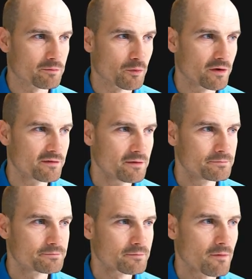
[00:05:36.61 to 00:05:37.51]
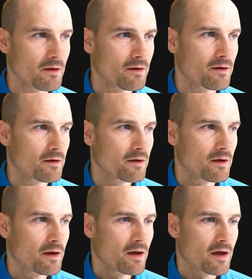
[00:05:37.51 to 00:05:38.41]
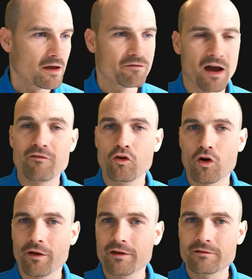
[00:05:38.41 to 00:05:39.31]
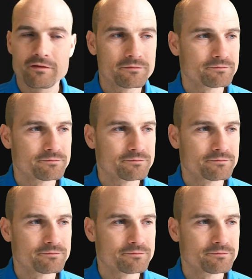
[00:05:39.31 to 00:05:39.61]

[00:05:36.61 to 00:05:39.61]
policy. If I have a look on it,